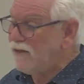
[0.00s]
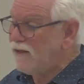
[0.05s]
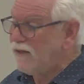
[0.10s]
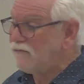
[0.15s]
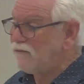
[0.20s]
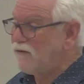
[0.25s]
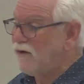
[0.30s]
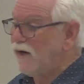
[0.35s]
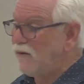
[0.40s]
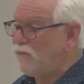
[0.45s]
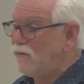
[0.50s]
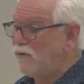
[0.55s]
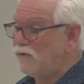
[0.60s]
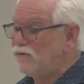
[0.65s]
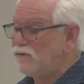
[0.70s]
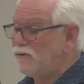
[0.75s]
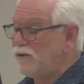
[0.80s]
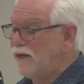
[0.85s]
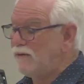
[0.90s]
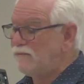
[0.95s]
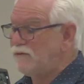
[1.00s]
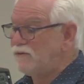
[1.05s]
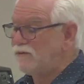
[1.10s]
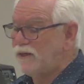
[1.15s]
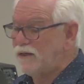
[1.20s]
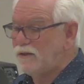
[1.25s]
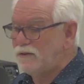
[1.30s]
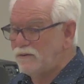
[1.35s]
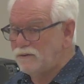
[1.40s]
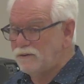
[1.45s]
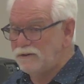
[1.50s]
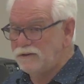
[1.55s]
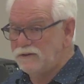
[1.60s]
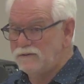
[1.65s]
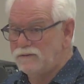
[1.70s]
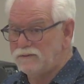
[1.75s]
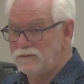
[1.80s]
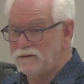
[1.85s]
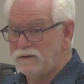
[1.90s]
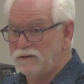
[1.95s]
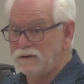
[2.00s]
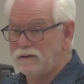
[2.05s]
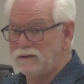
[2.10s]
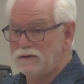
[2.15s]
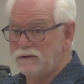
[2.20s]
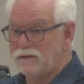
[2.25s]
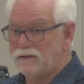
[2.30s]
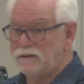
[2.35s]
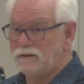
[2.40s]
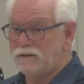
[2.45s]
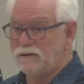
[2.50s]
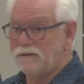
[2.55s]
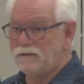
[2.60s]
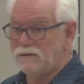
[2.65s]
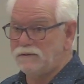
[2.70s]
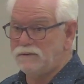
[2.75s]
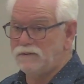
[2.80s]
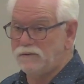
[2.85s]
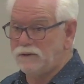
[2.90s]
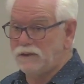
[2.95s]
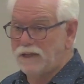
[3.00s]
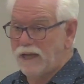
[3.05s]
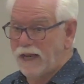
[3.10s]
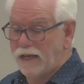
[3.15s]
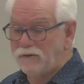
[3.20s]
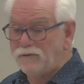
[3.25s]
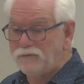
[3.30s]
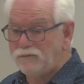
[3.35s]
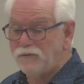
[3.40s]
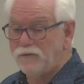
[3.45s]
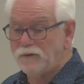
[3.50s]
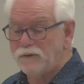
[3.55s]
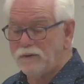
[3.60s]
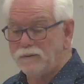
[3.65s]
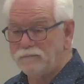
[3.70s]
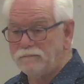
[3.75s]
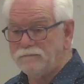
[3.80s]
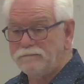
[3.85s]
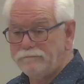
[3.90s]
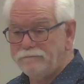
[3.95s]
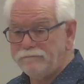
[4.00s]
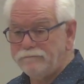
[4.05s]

If God wants you to have a talent, He's going to, you can ask for them.